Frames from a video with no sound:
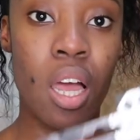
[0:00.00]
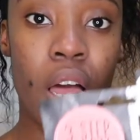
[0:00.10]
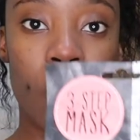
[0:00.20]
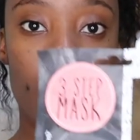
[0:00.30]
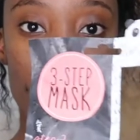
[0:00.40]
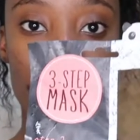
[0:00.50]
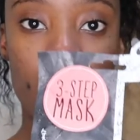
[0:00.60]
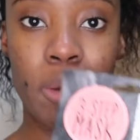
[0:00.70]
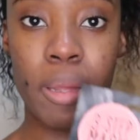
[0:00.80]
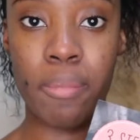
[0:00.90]
I will
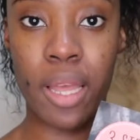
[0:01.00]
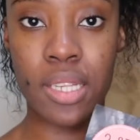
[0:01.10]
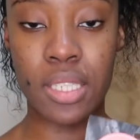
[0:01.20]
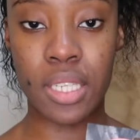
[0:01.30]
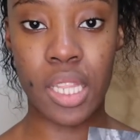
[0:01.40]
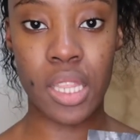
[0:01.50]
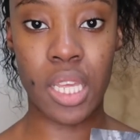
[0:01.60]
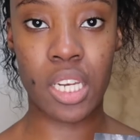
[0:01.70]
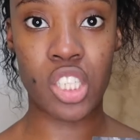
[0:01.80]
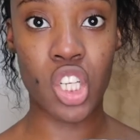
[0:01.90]
do my mask and
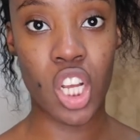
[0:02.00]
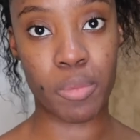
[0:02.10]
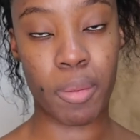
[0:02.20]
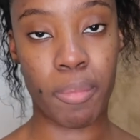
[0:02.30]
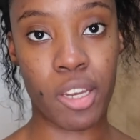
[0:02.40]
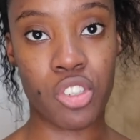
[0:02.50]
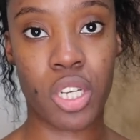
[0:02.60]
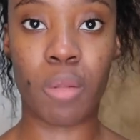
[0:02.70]
then charge my battery,